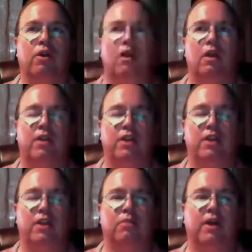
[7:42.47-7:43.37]
potential
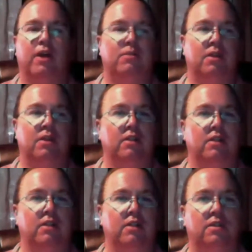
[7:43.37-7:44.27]
and possibilities
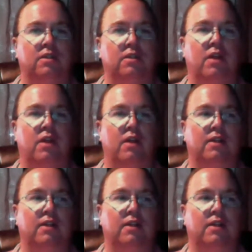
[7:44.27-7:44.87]
with content.